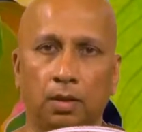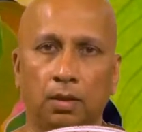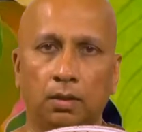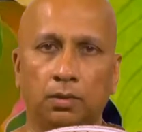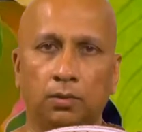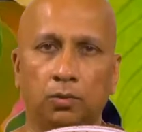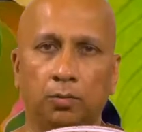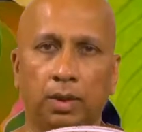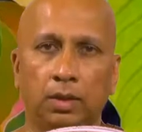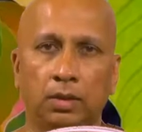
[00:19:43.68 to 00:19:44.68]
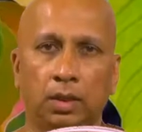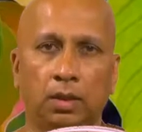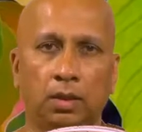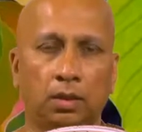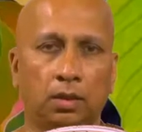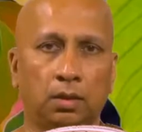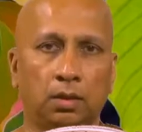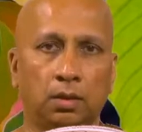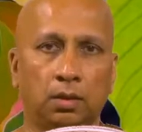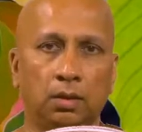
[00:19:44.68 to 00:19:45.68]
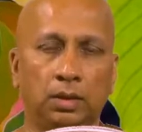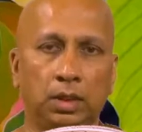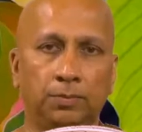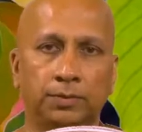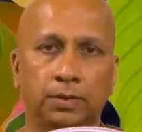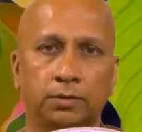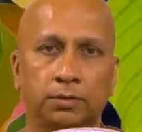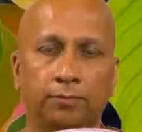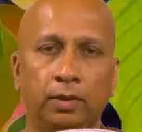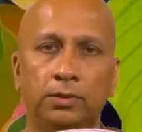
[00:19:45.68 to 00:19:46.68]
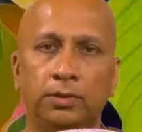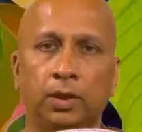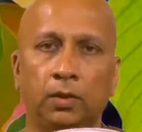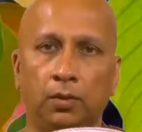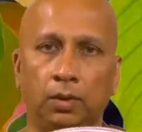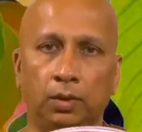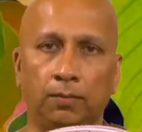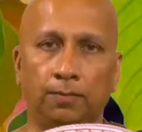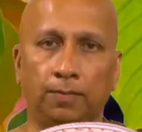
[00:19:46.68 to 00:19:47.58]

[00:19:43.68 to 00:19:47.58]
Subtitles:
continue to maintain a deep sense of insecurity.